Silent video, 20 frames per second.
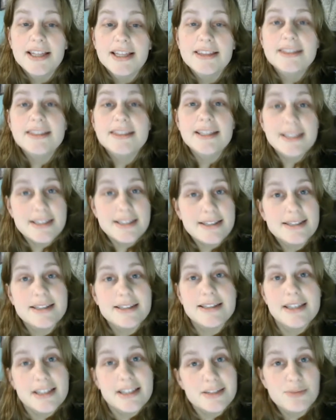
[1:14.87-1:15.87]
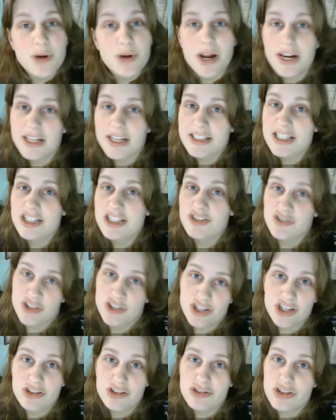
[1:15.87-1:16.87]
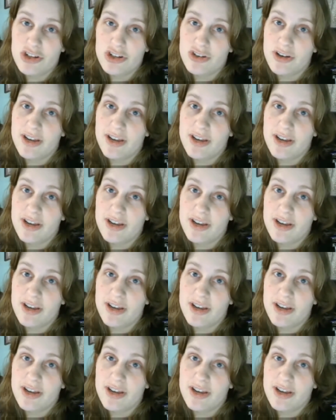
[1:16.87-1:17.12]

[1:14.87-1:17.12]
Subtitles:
this product is for you too.